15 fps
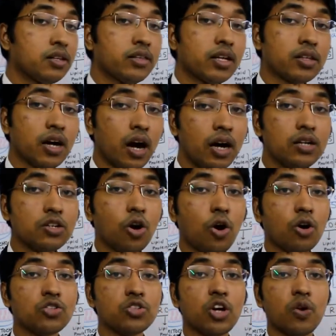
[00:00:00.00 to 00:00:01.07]
The third
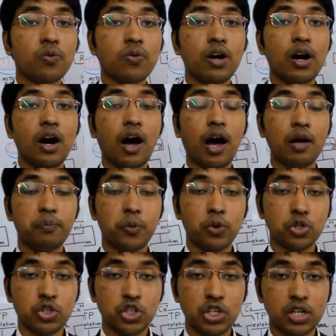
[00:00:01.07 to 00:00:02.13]
cause of
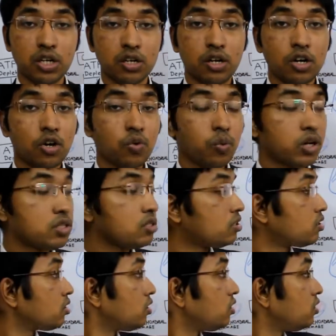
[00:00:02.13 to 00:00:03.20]
hypoxia
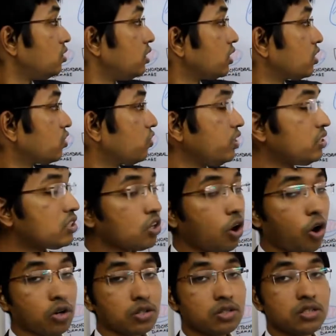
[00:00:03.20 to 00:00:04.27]
was decreased
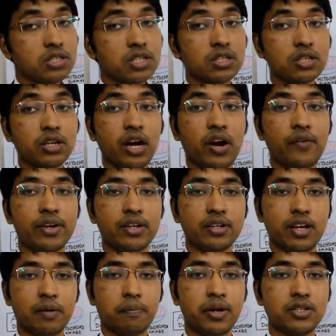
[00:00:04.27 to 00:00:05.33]
oxygen
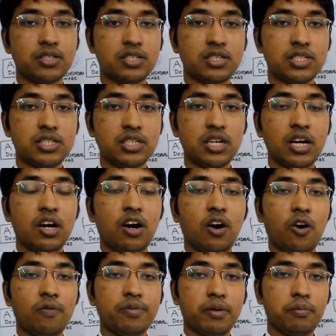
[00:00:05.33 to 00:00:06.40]
carrying capacity
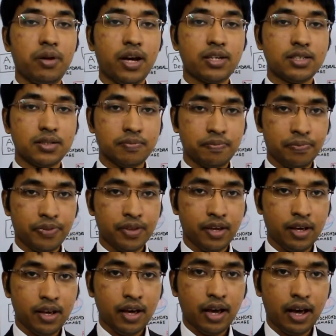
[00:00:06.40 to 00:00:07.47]
of the blood.
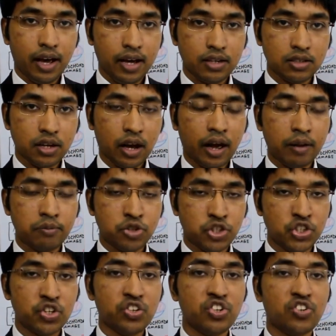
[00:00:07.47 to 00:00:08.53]
And I'm
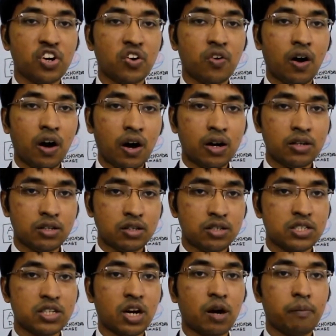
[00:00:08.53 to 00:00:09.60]
sure you have heard
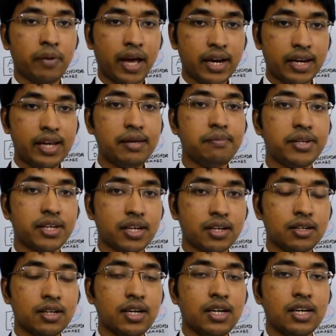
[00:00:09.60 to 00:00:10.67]
the term
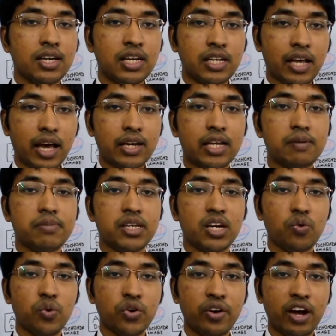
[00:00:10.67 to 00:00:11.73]
anemia. In
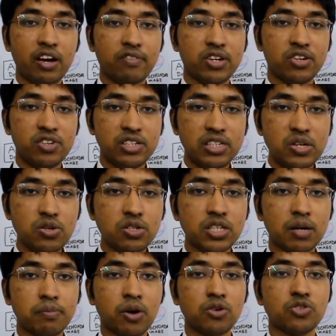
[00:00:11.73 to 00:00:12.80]
anemia we are having reduced
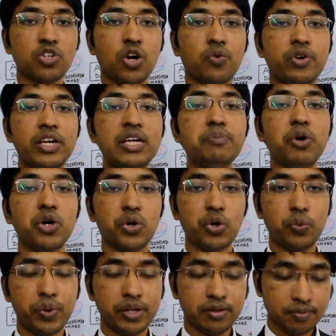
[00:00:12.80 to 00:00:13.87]
amount of
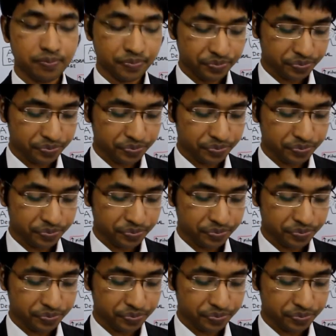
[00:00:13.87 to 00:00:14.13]
hemoglobin.